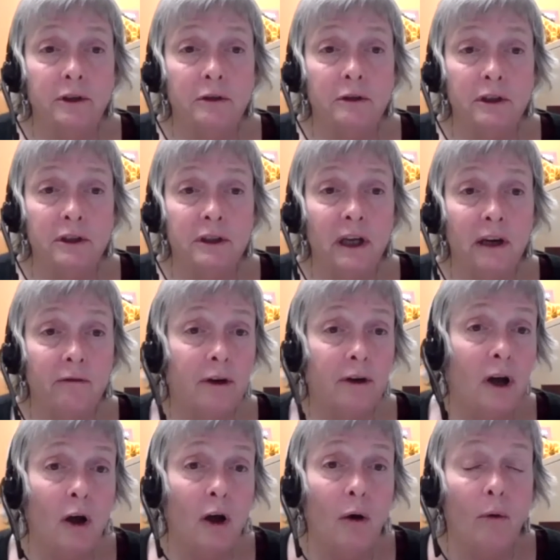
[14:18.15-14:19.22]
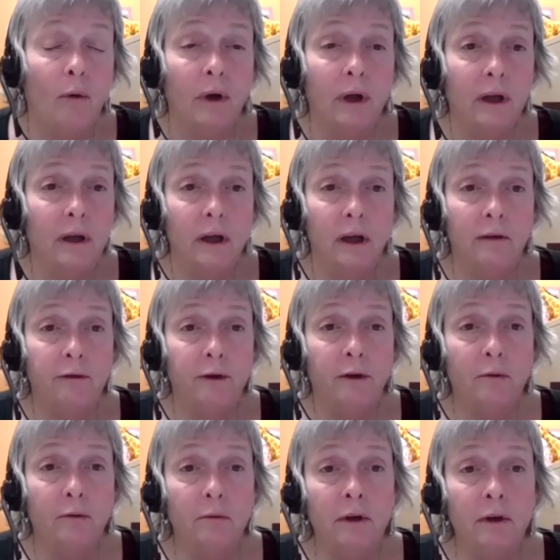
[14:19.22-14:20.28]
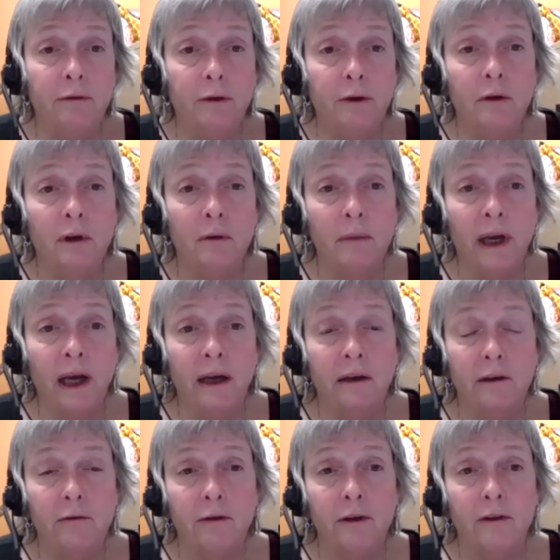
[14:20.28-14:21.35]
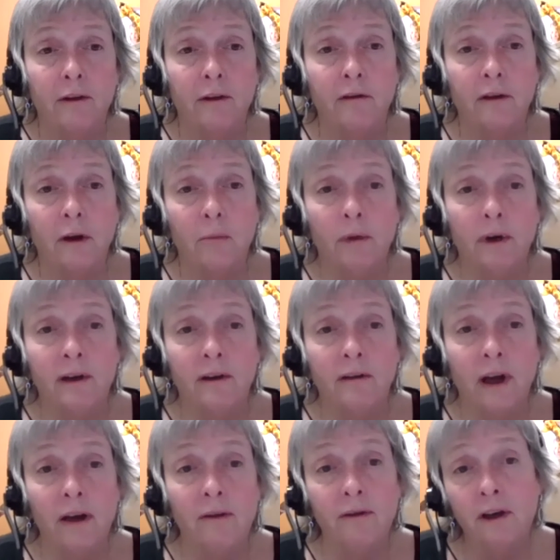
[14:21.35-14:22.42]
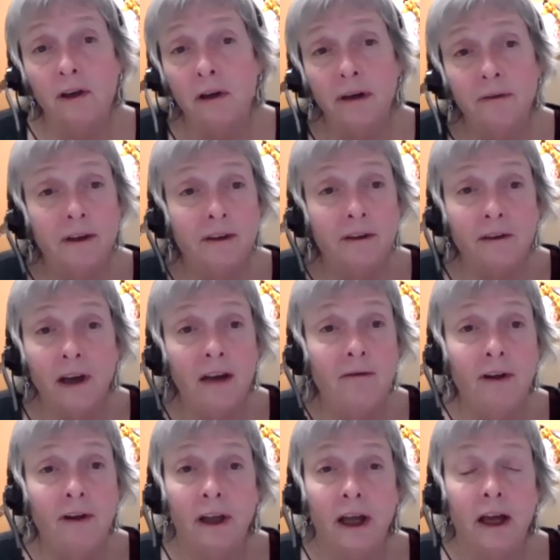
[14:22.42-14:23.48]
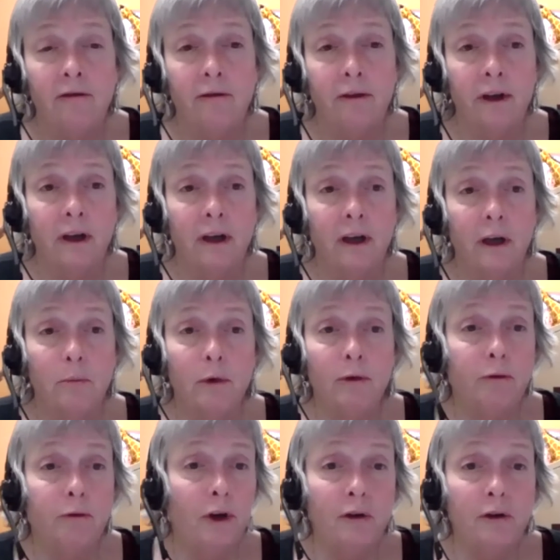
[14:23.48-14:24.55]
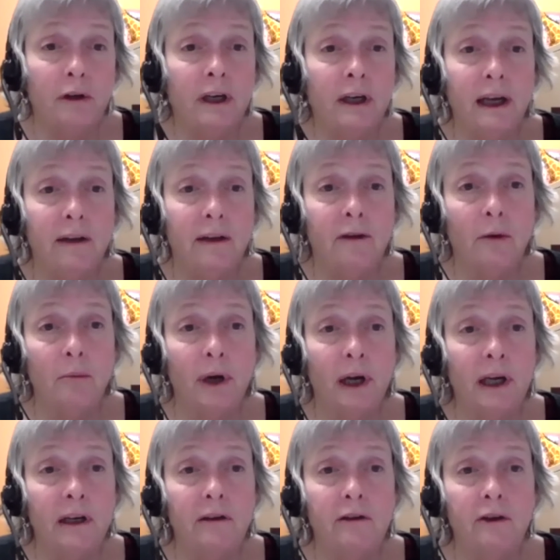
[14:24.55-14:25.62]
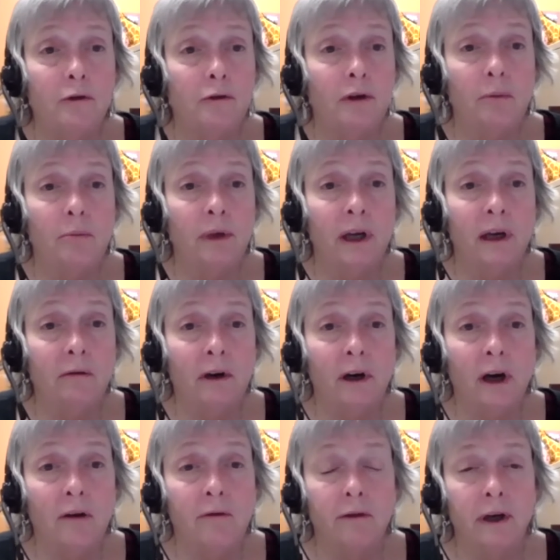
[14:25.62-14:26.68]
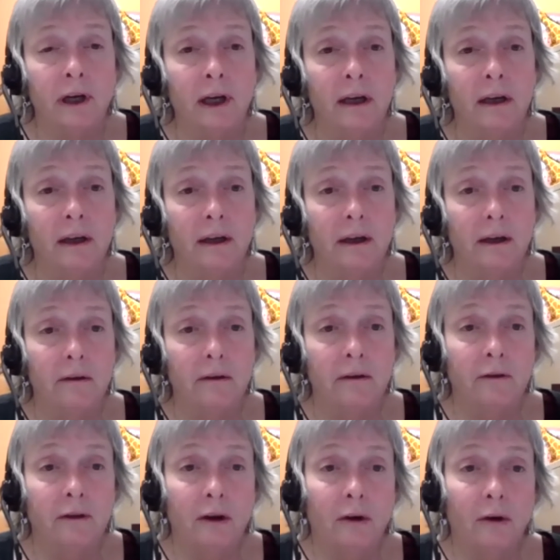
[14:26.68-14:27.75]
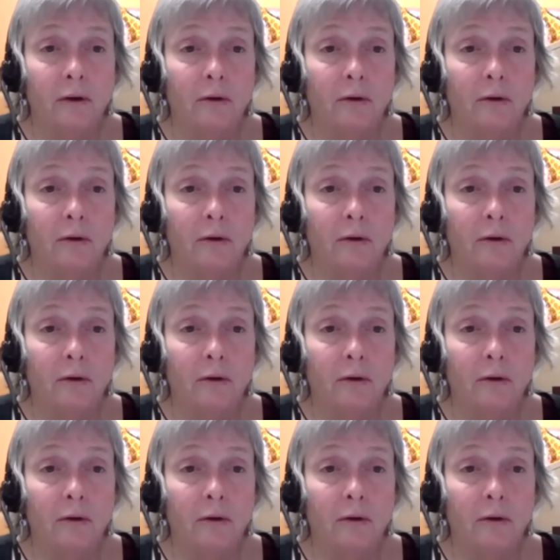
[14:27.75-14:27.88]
You just never know if you could make a difference in somebody's life, and you have to save a life before you can get somebody into treatment and recovery. So